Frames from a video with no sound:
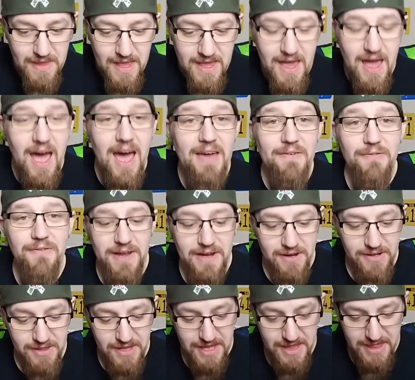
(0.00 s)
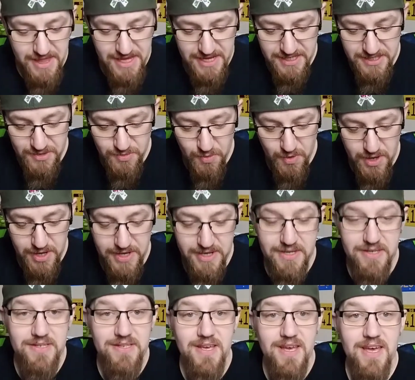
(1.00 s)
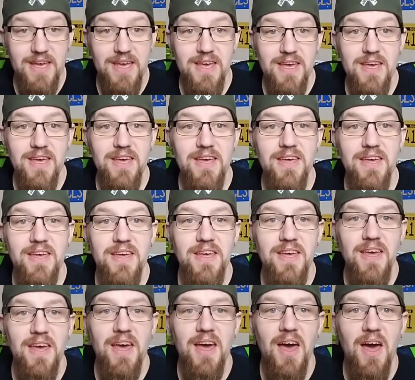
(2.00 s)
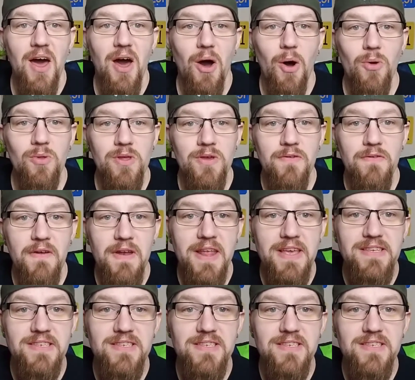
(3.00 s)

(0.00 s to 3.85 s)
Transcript: I figured that this was only fitting,